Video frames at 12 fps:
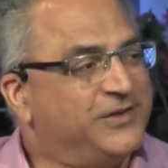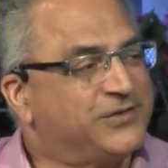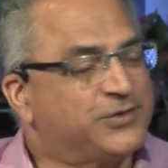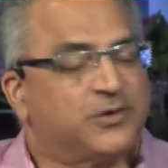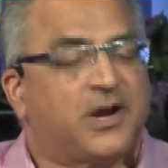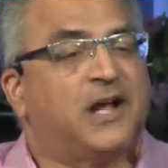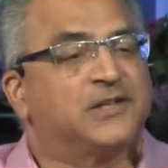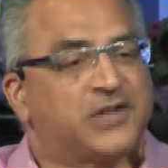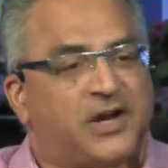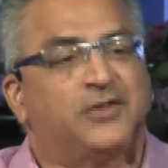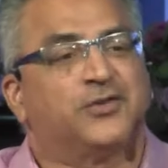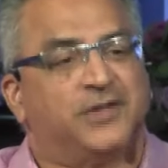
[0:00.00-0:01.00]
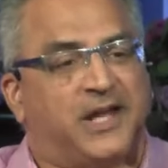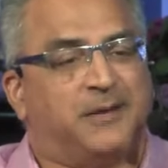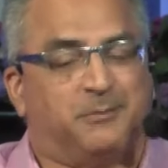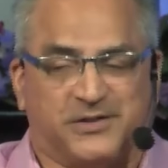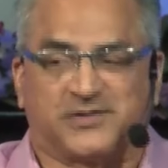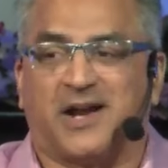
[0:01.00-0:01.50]
so God's other name
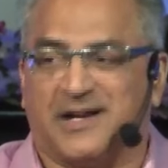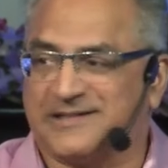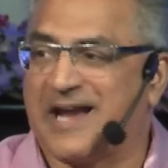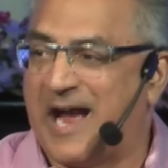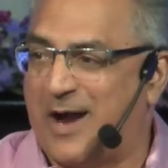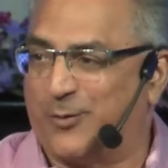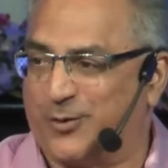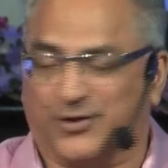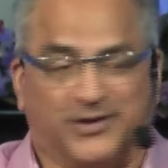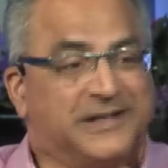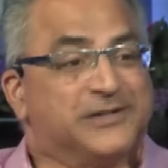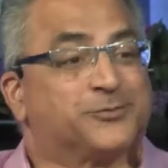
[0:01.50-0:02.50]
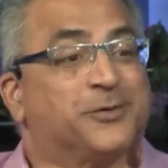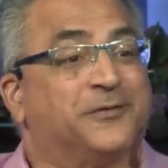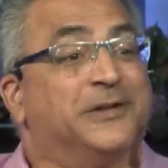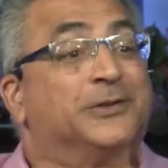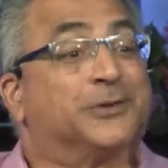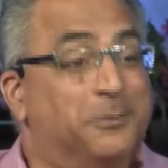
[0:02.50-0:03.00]
besides Howard is
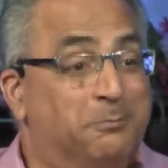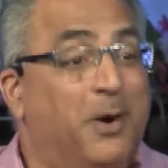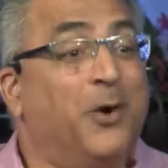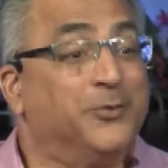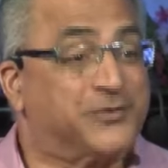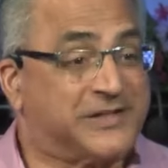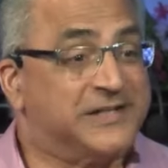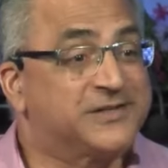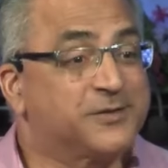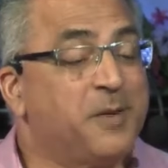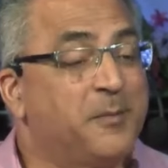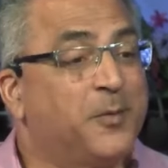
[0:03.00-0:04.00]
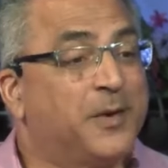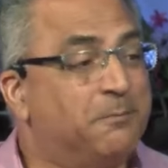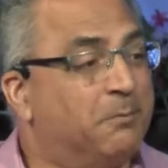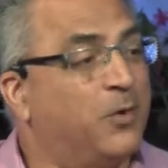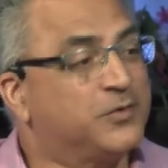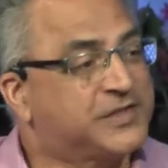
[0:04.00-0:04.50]
revealed to Moses. You remember when
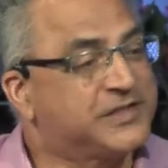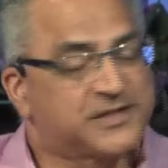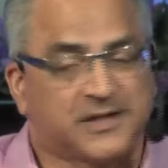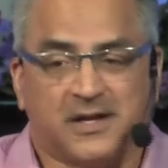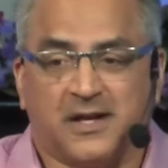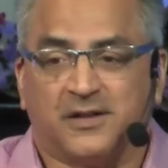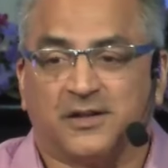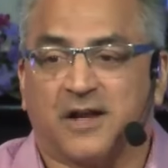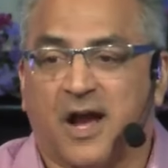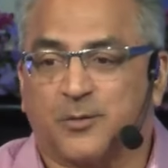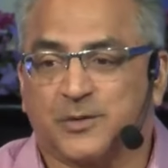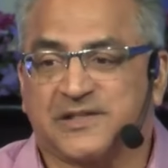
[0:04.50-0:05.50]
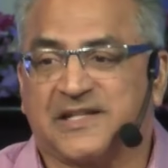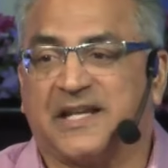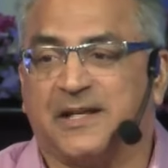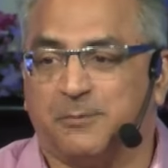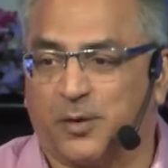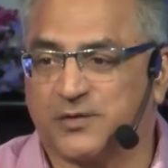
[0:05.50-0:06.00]
Moses, the God was
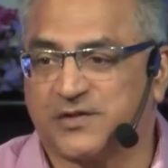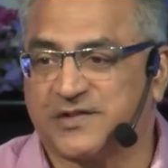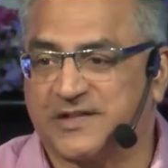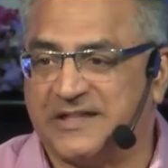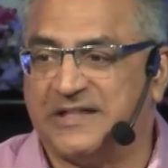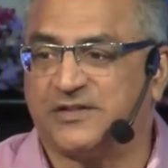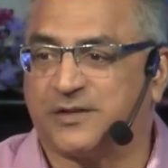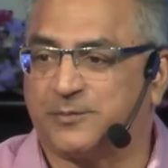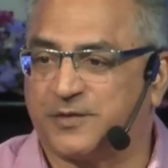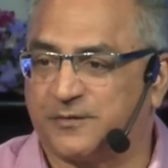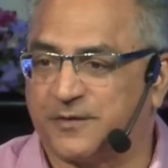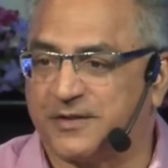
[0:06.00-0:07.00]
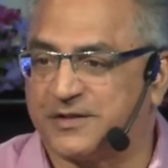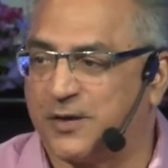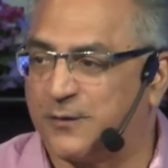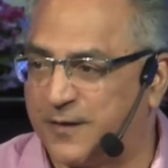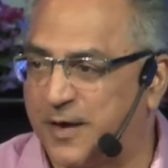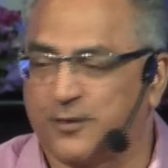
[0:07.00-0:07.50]
sending Moses to Egypt to tell
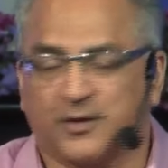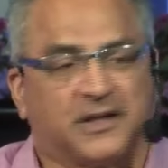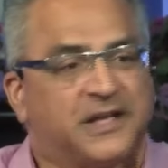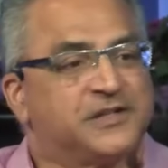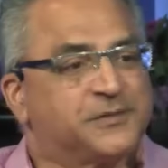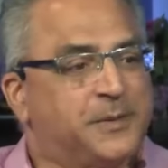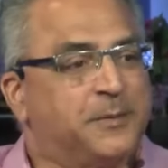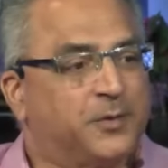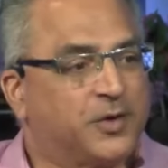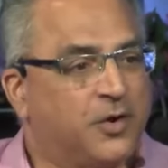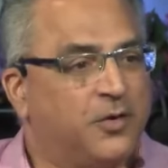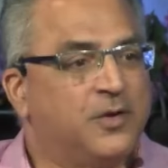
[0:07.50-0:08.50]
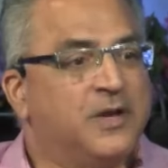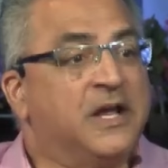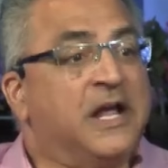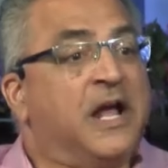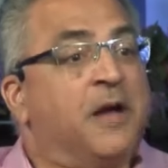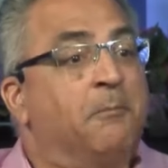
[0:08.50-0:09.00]
Pharaoh to let his people go?
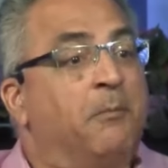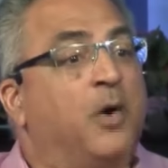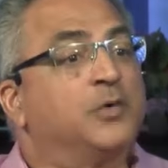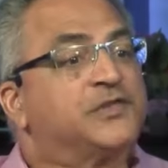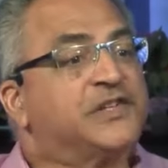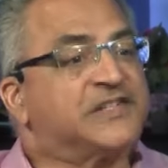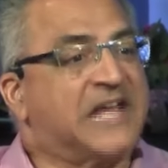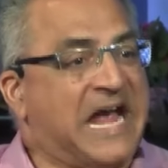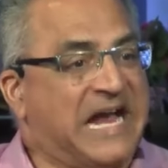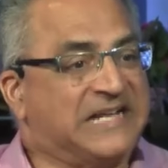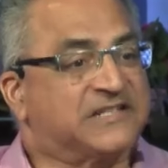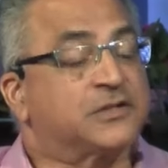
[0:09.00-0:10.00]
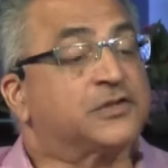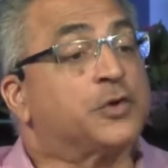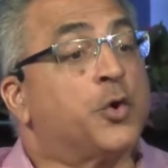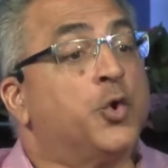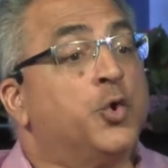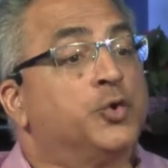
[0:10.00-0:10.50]
Moses asked, So
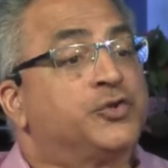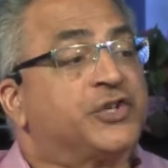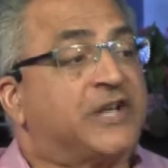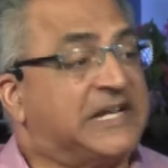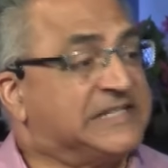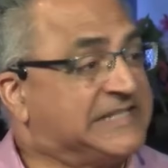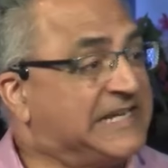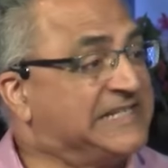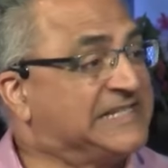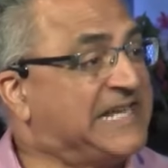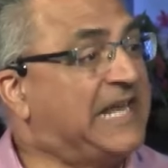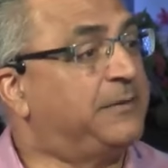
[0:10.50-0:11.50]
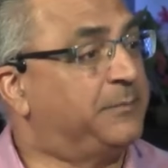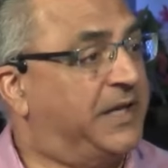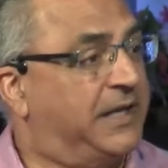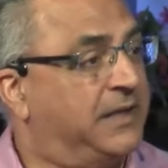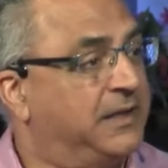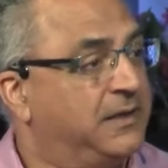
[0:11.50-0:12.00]
who should I say sent
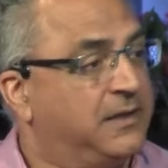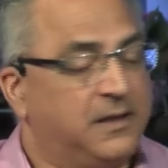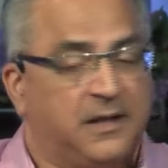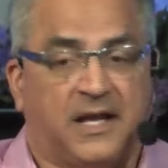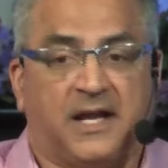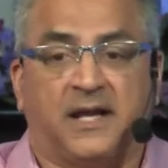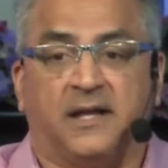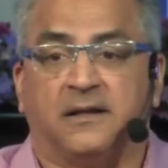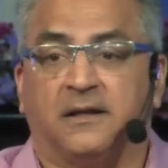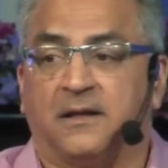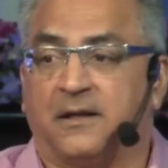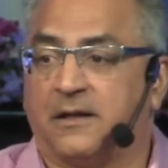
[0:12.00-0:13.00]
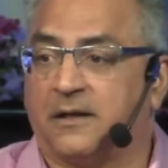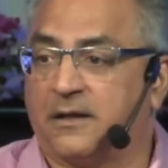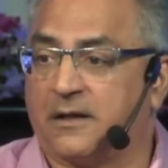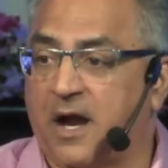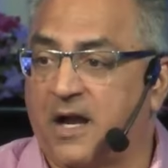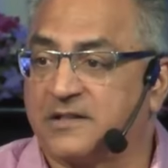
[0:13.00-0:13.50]
me? And
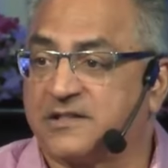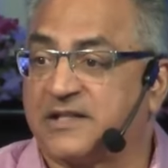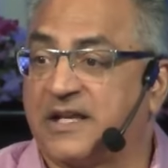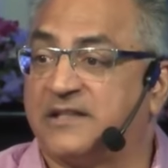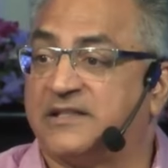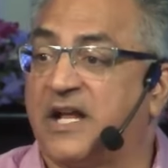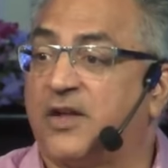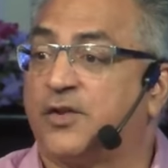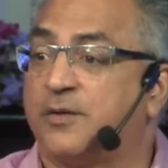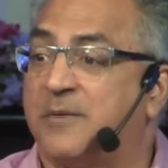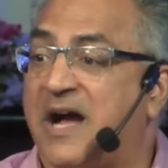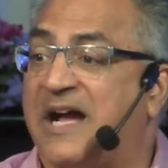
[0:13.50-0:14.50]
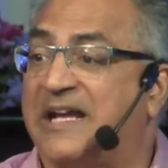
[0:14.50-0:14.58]
God said, Tell them I